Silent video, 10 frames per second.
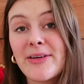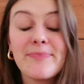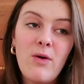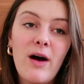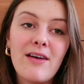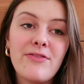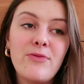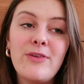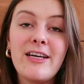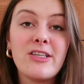So
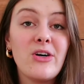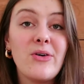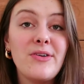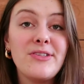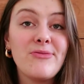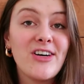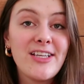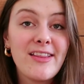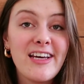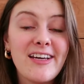often we get told what
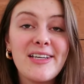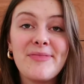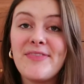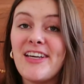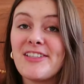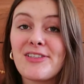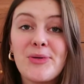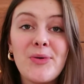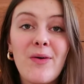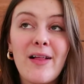to think in
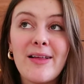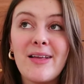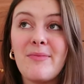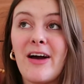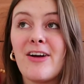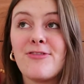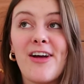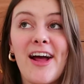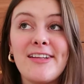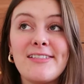school and by our
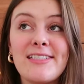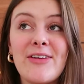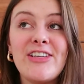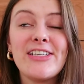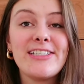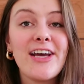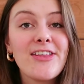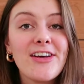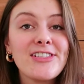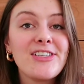friends, and we just say
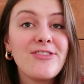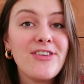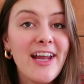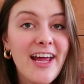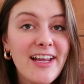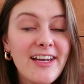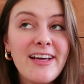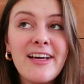things to fit in.